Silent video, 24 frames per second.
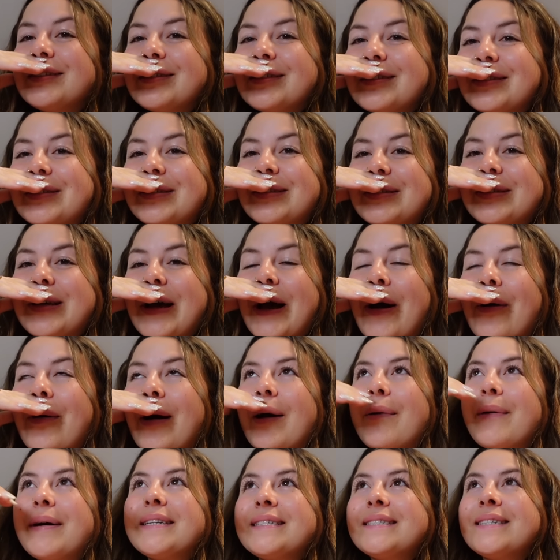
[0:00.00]
So
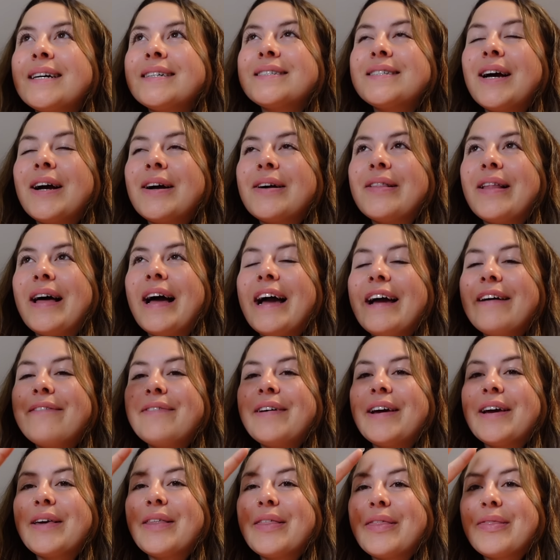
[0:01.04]
I went TikTok live
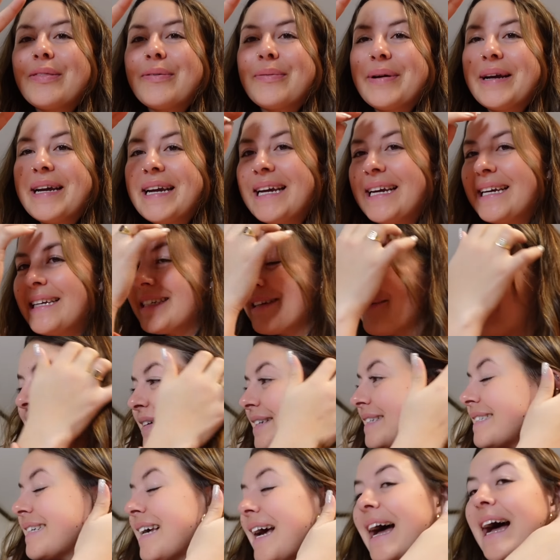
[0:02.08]
like 3
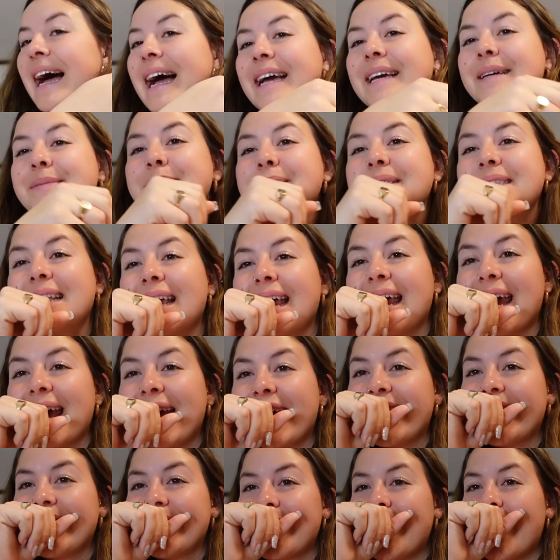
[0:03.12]
different times,
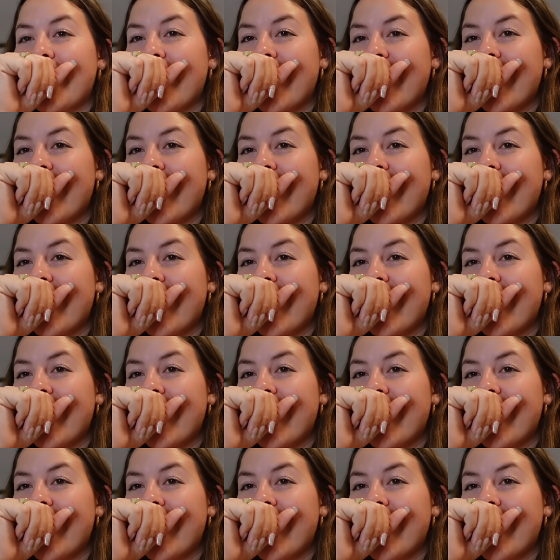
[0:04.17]
and